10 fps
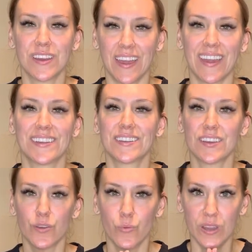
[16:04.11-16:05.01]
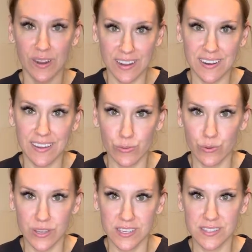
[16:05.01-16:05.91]
And we are going to get through
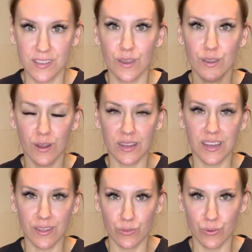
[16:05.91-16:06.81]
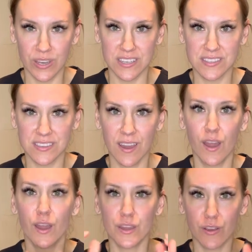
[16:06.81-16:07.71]
this. You're going to get through this.
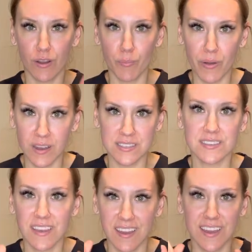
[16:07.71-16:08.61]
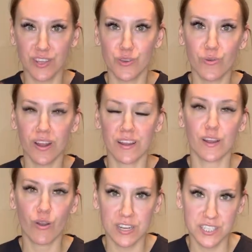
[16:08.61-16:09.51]
You're a boss and you are going to
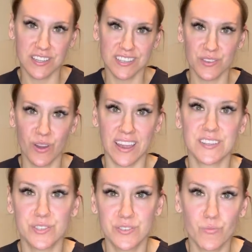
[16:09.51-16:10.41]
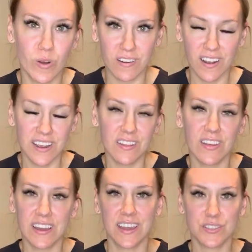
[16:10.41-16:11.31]
crush this, okay? We're not going to
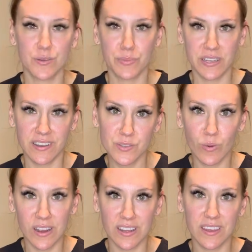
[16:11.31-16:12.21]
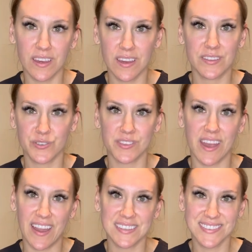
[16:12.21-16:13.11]
let cancer beat us. We're going to kick cancer's
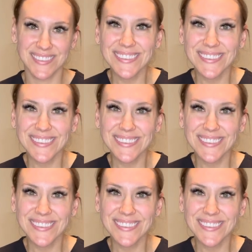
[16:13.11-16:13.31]
ass.